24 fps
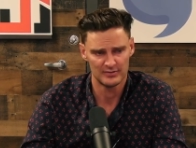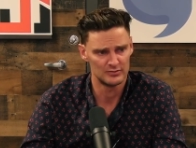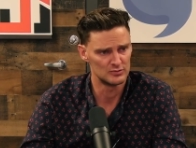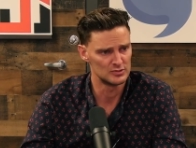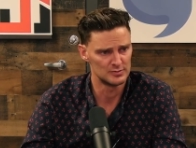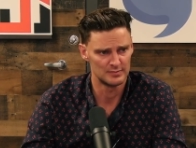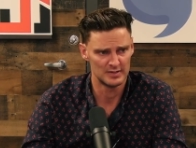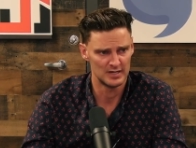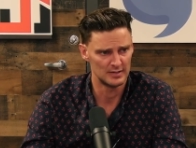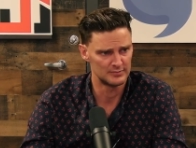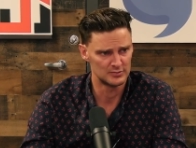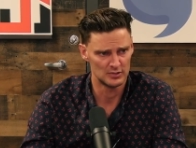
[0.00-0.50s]
It was
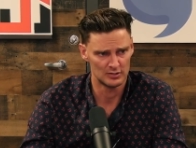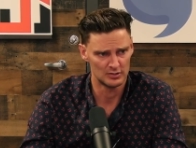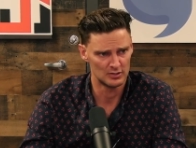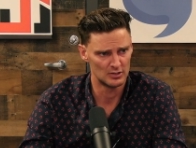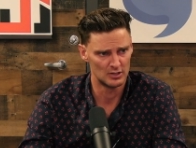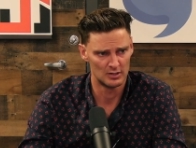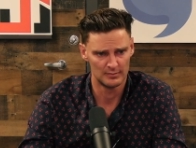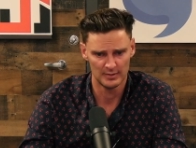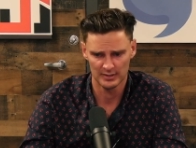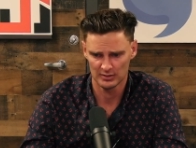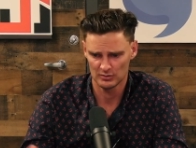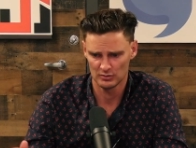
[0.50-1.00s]
meetup dot
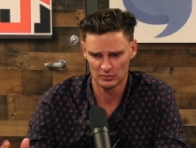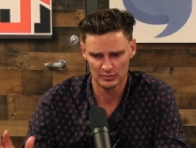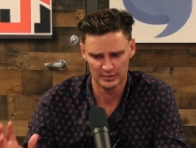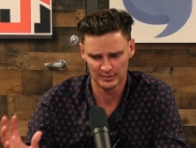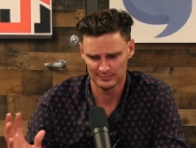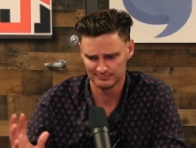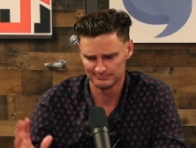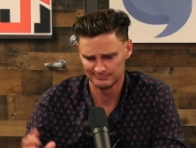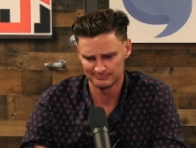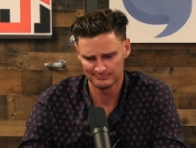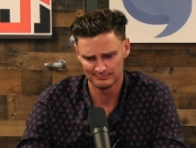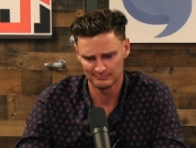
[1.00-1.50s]
com. I called it
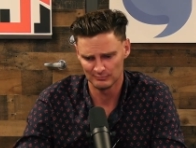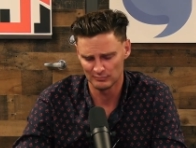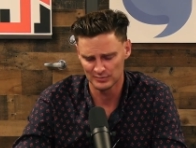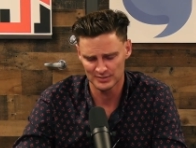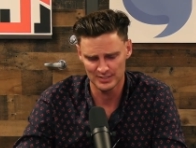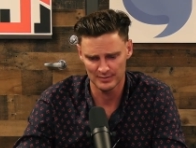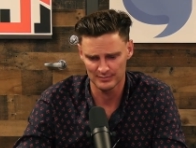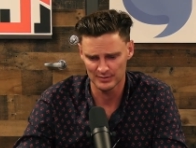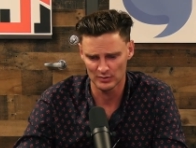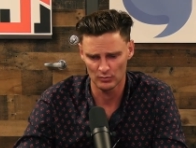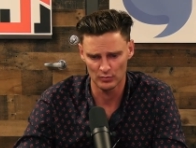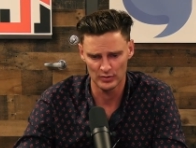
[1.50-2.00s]

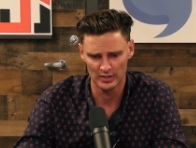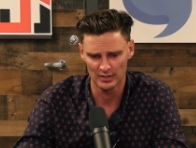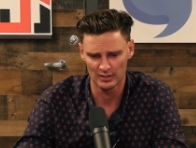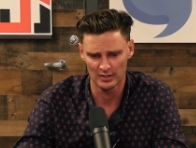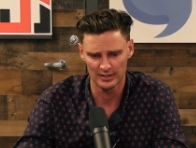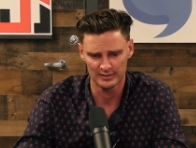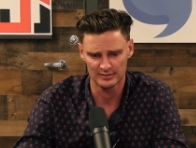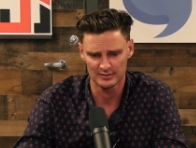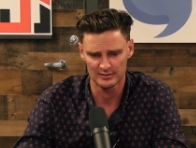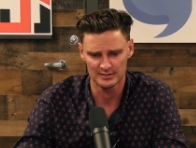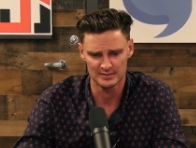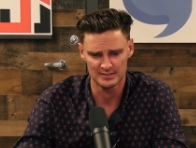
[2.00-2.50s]
something weird
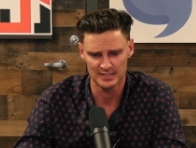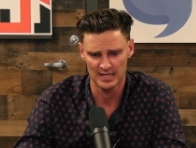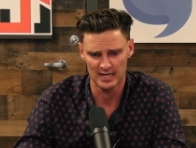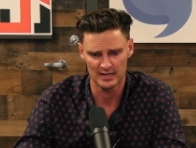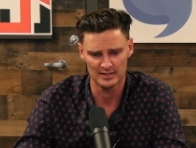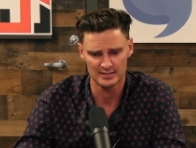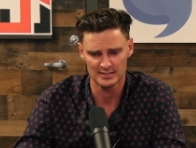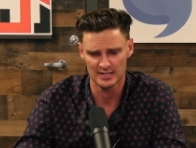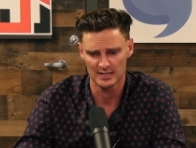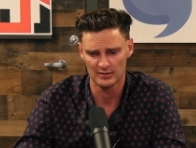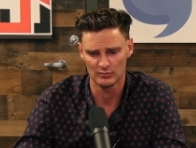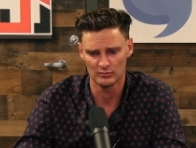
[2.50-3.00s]
like the
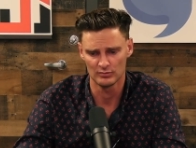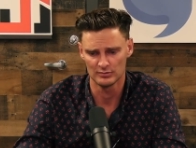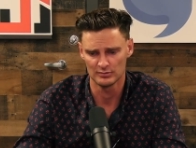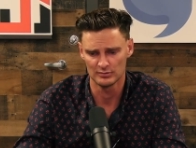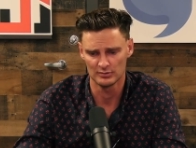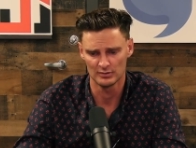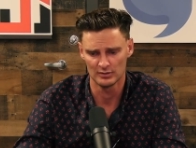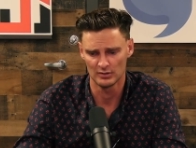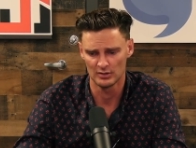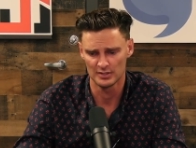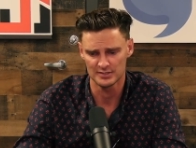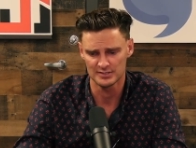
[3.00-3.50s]
Downtown
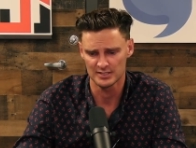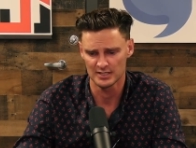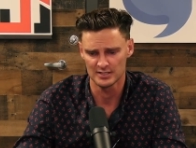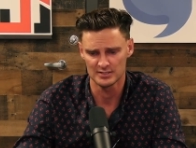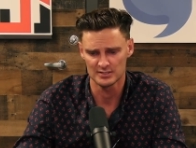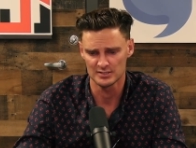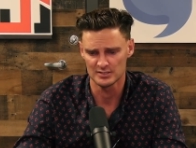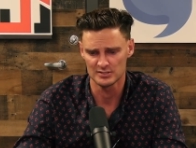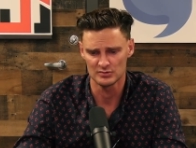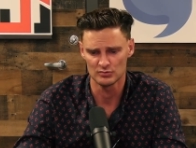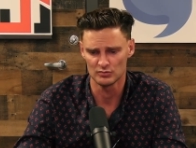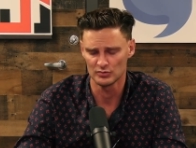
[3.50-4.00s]
Los
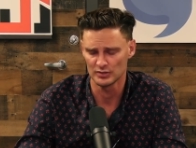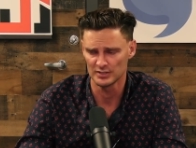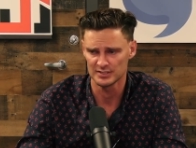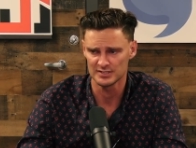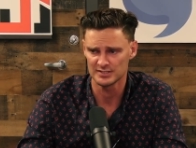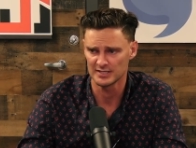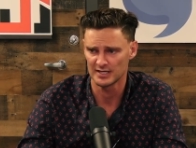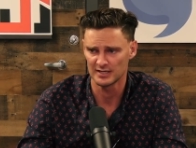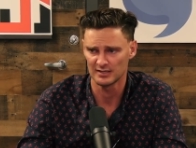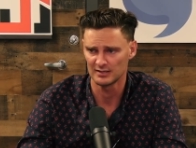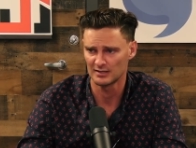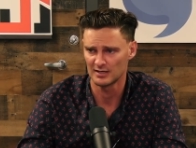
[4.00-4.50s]
Angeles Real
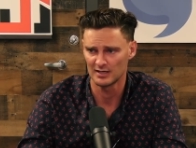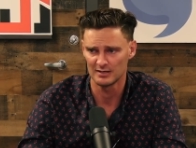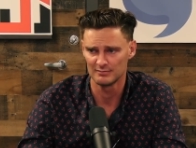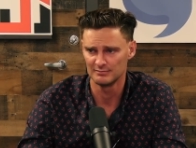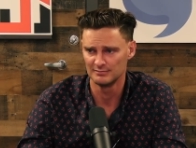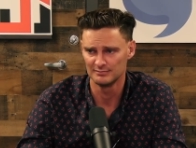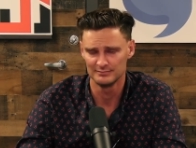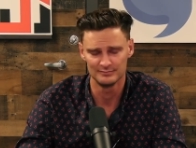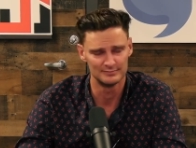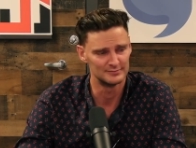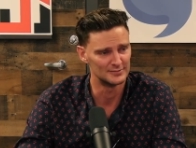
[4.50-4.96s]
Estate Club,